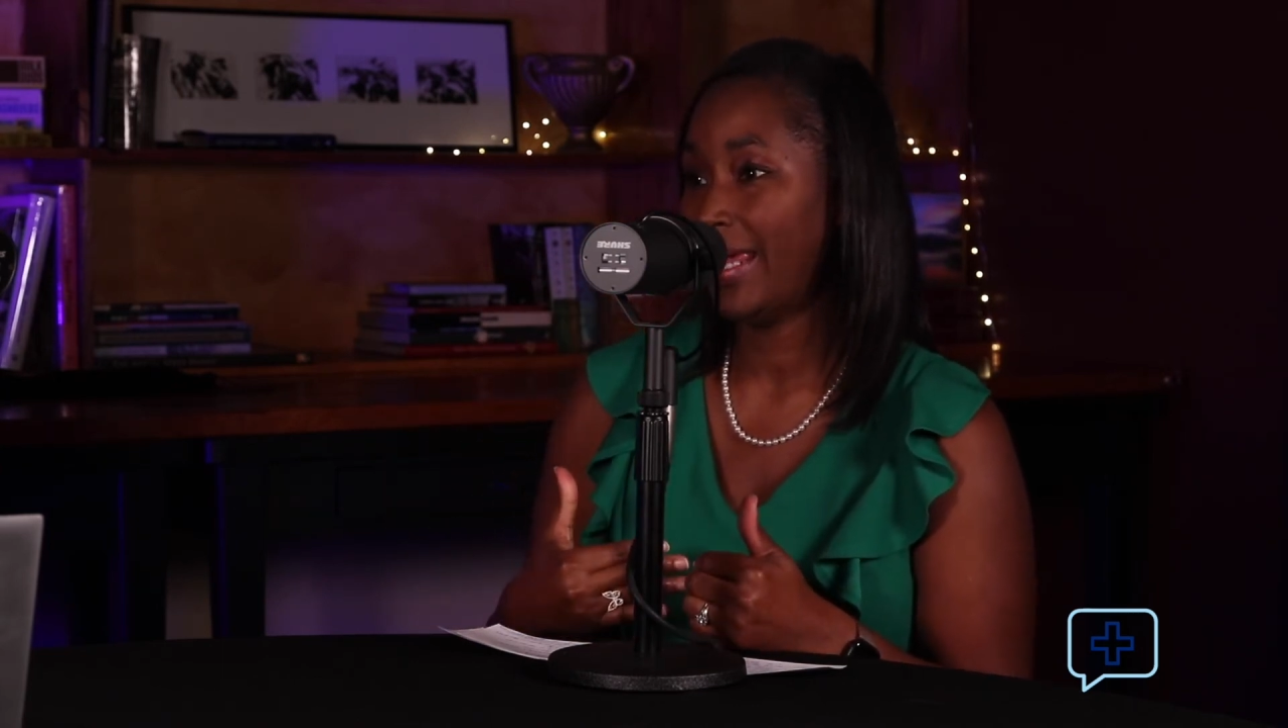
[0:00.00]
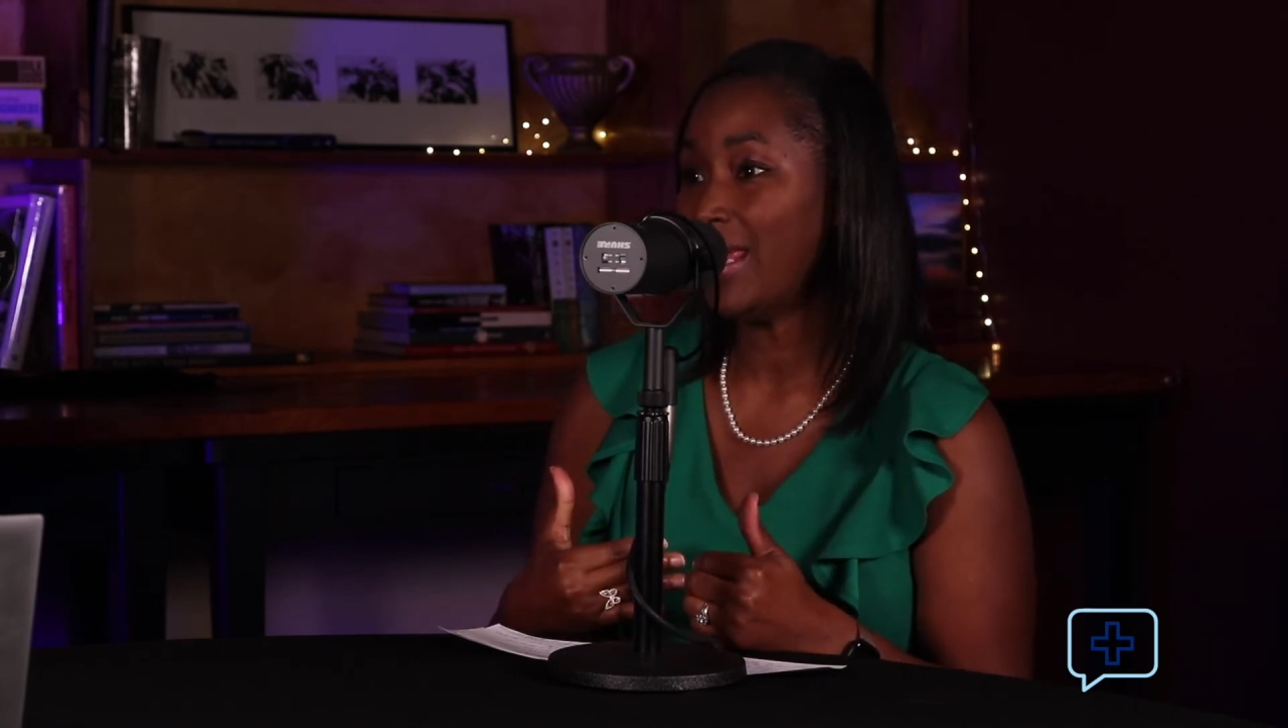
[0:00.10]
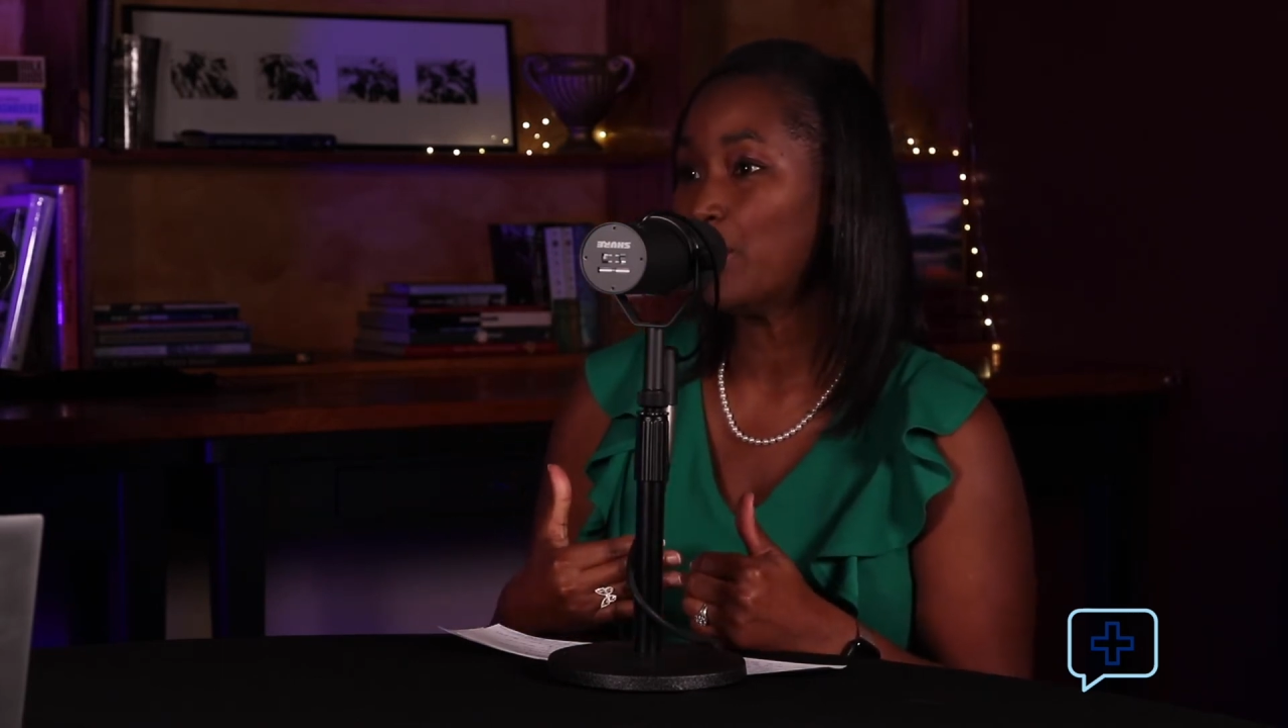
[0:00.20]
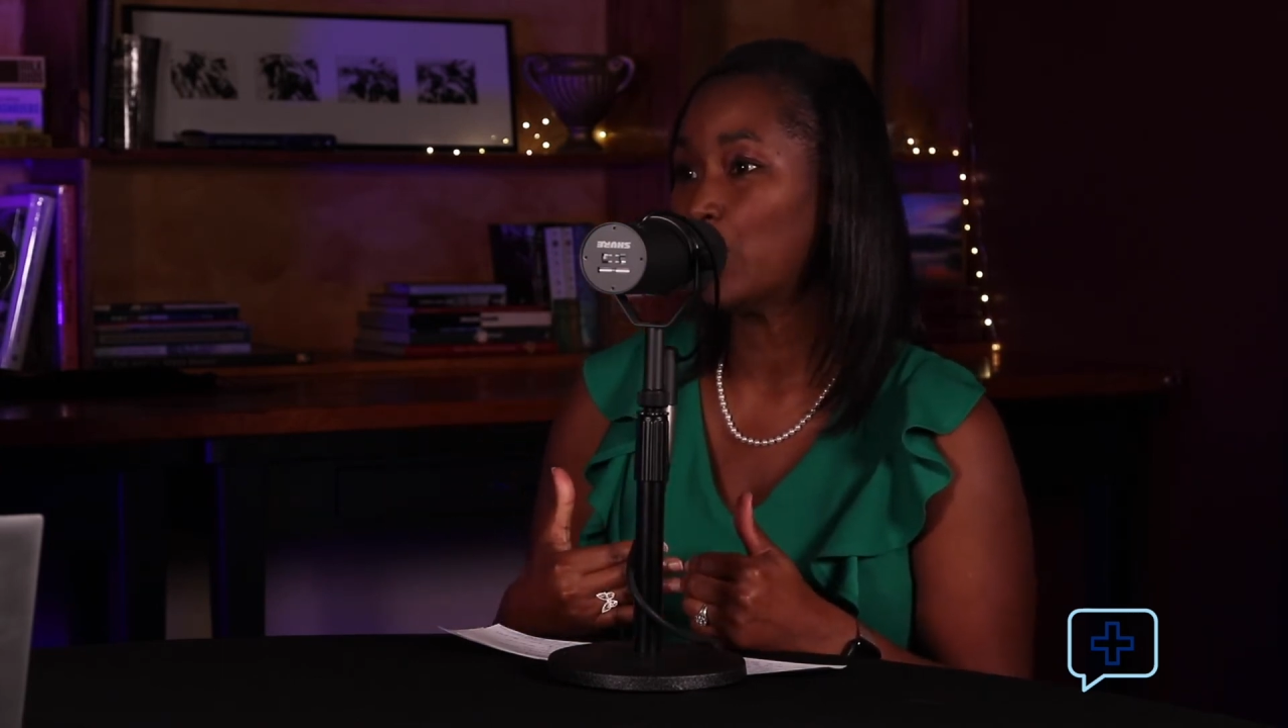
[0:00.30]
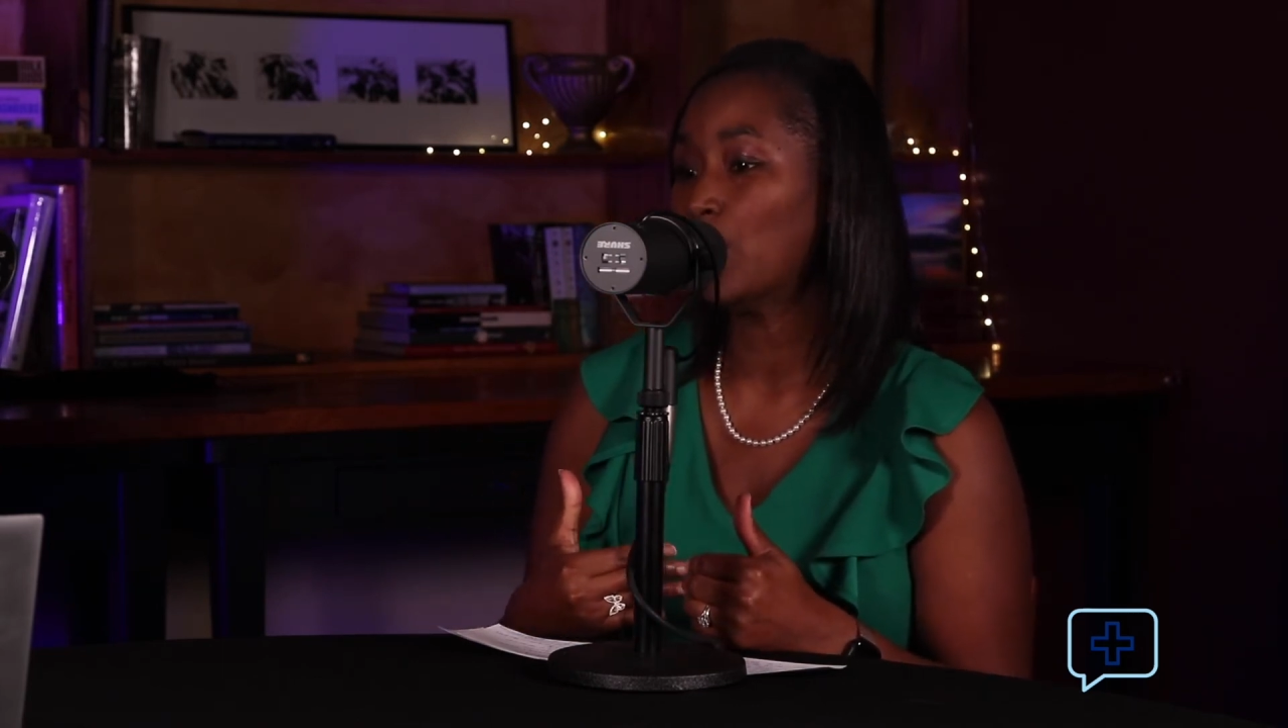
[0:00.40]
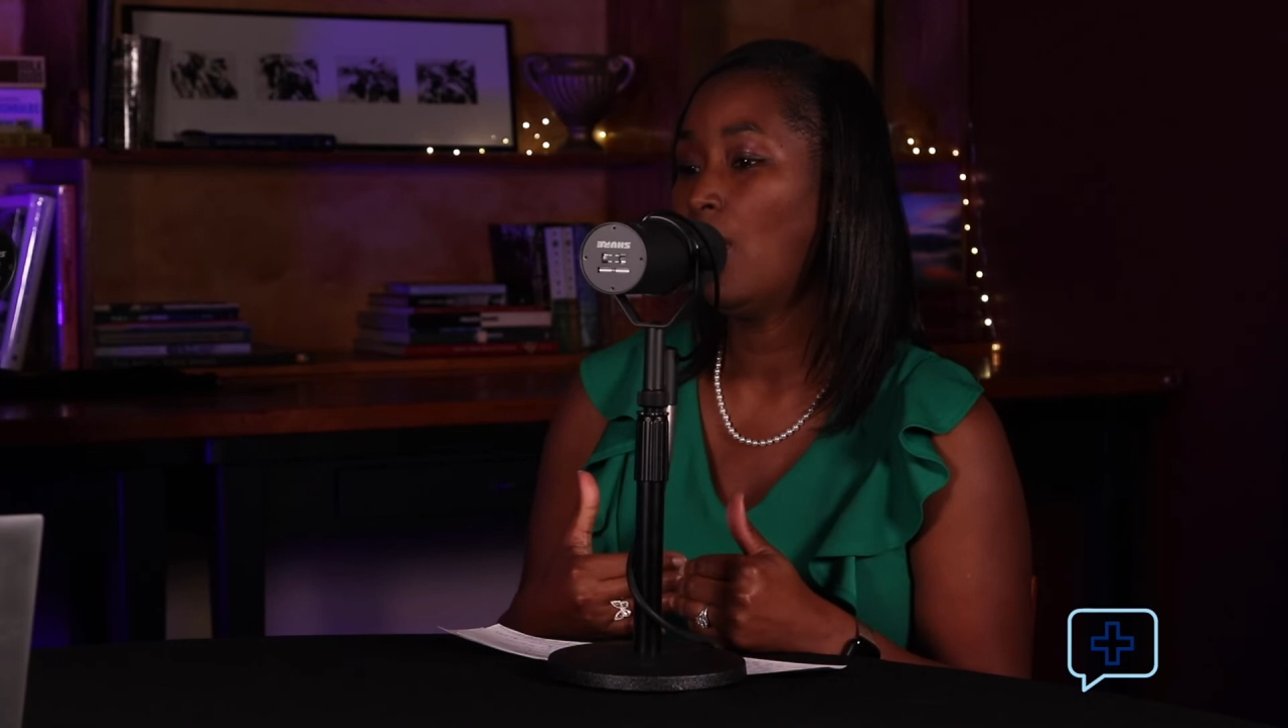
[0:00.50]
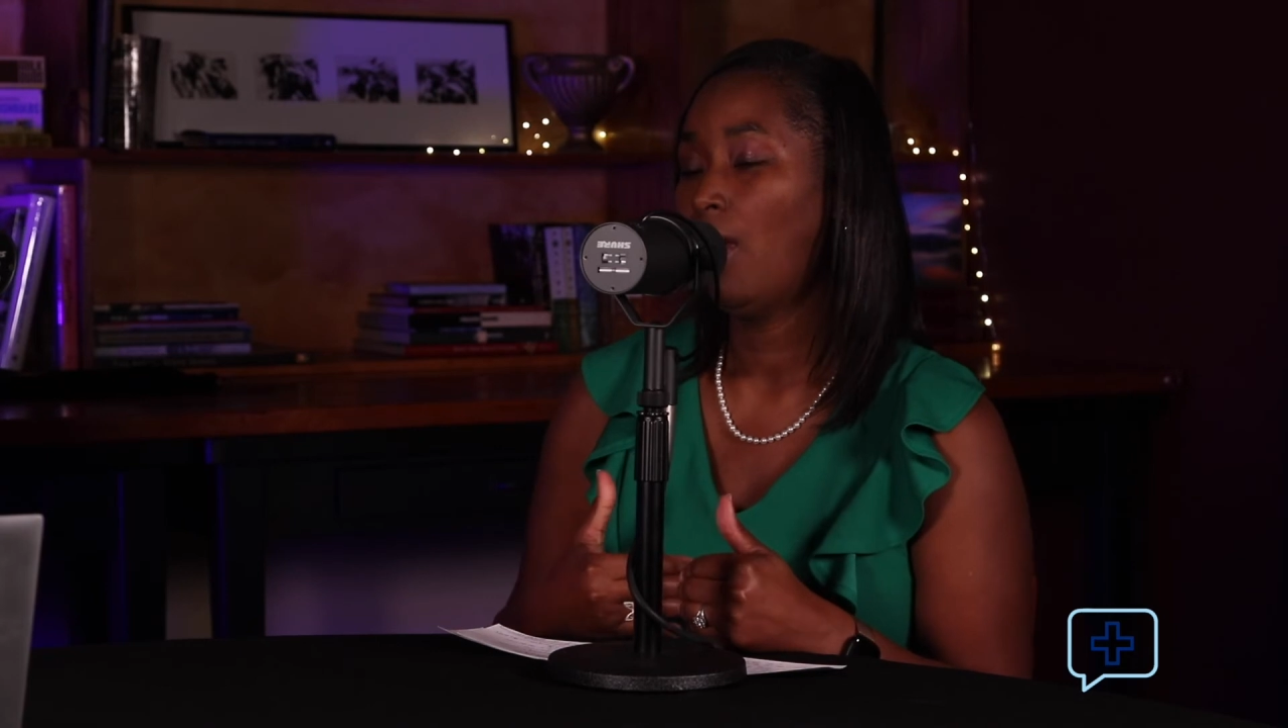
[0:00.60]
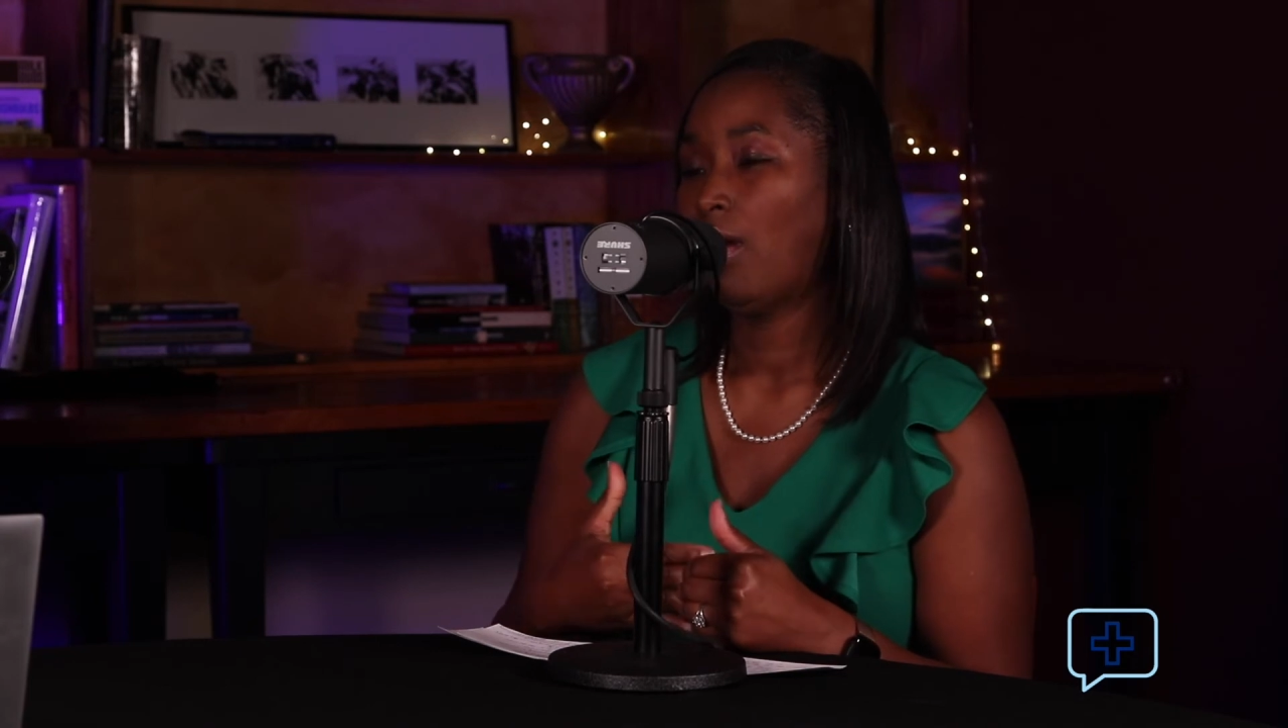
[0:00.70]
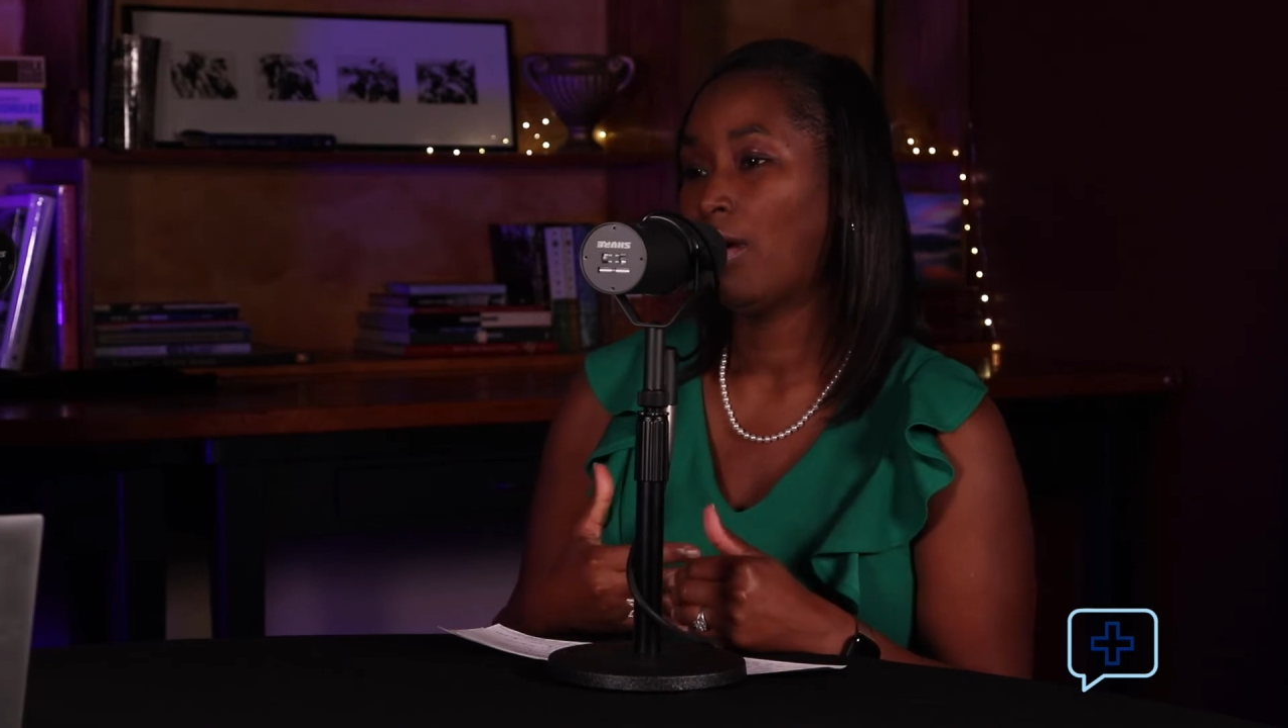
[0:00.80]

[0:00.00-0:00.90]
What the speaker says: table